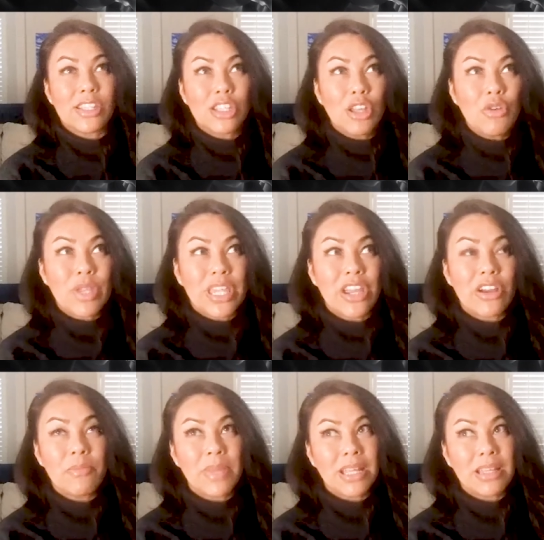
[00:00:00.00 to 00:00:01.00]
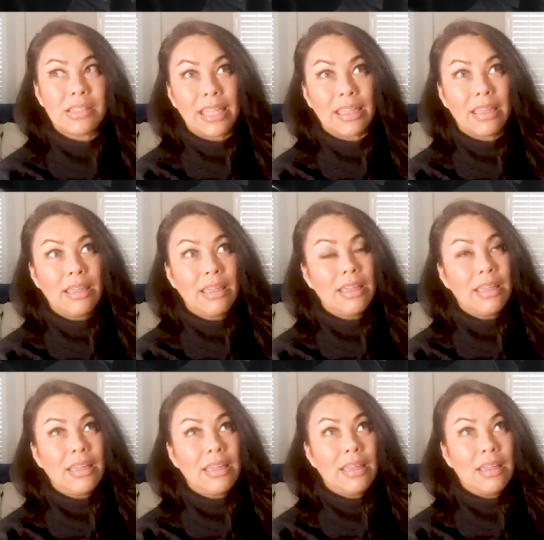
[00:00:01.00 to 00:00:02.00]
slow year means that like
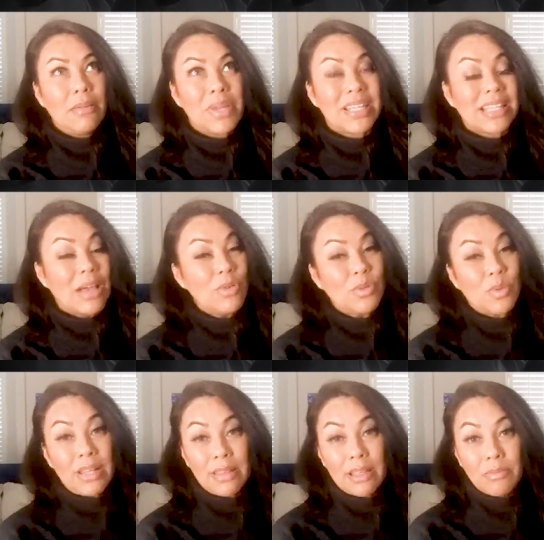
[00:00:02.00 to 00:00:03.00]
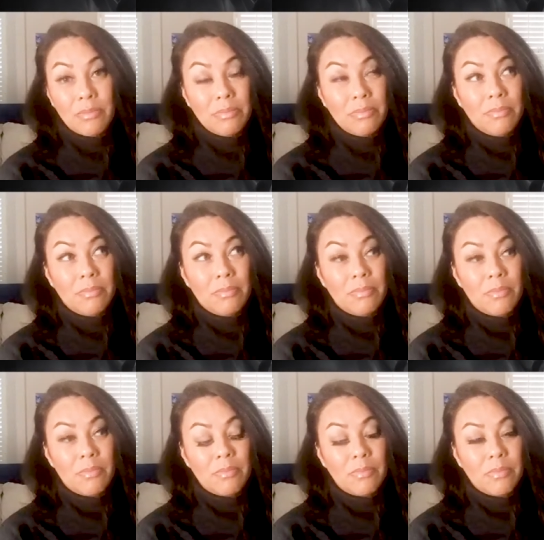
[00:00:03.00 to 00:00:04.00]
because I was one of the
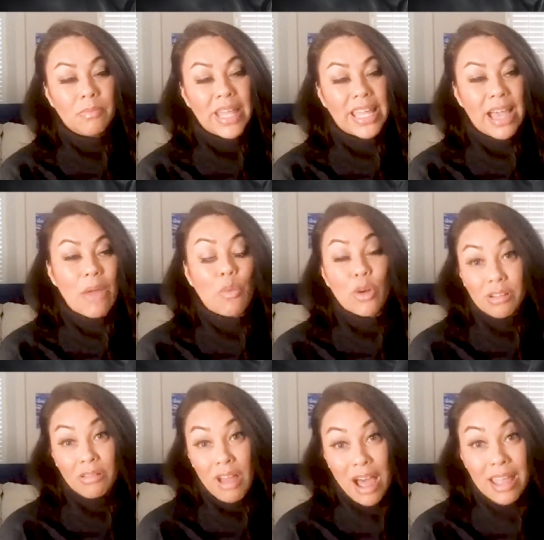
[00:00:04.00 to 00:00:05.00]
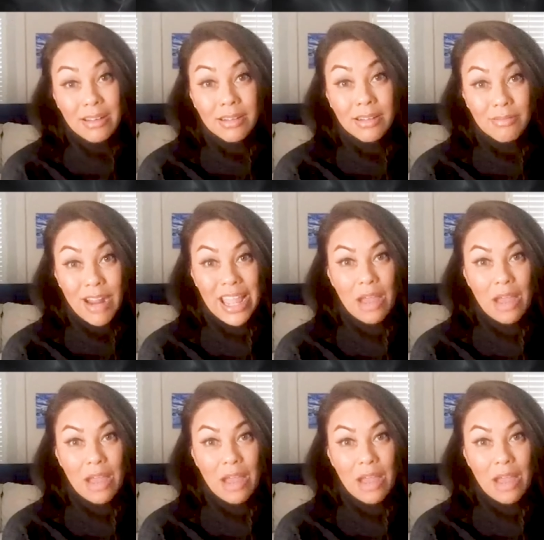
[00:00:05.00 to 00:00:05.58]
like I worked a lot right?